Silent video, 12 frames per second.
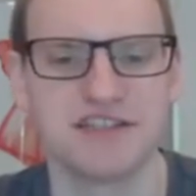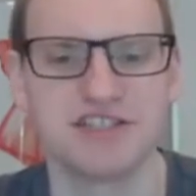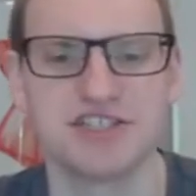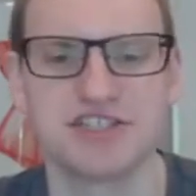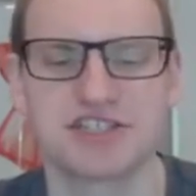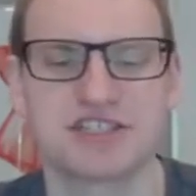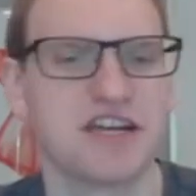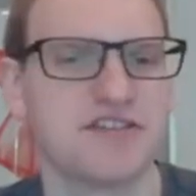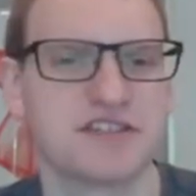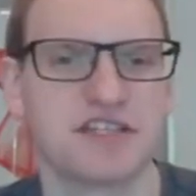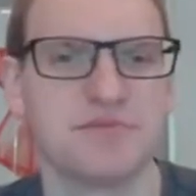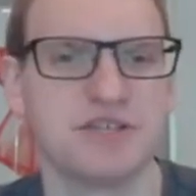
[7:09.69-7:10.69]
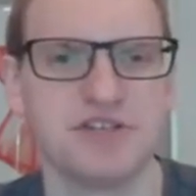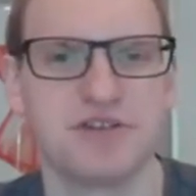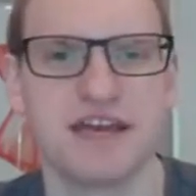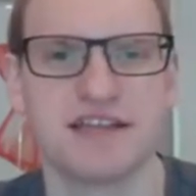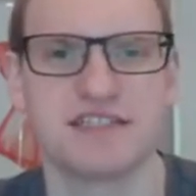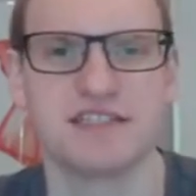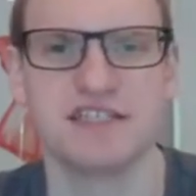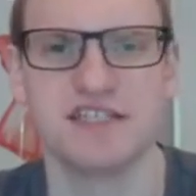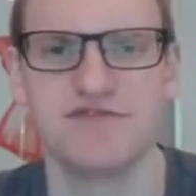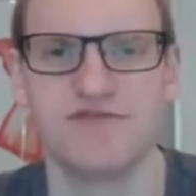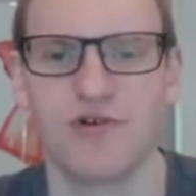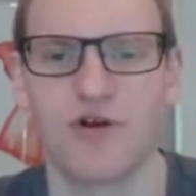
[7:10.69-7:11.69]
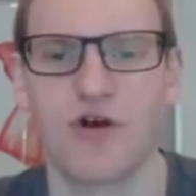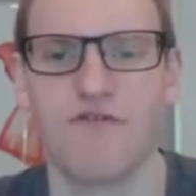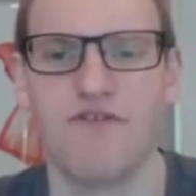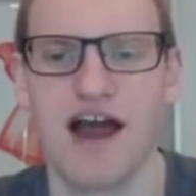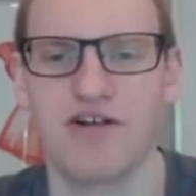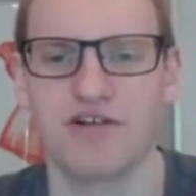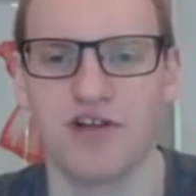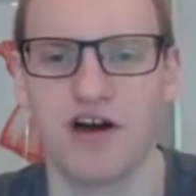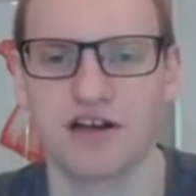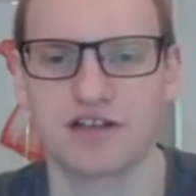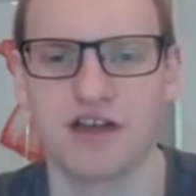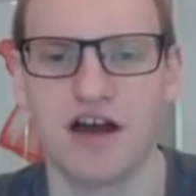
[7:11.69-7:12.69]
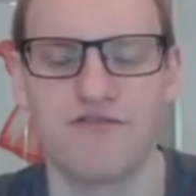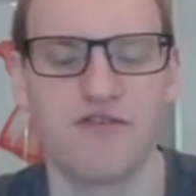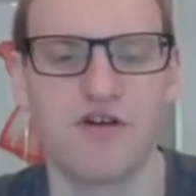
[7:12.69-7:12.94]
And this is just something you can't see for Viral Launch.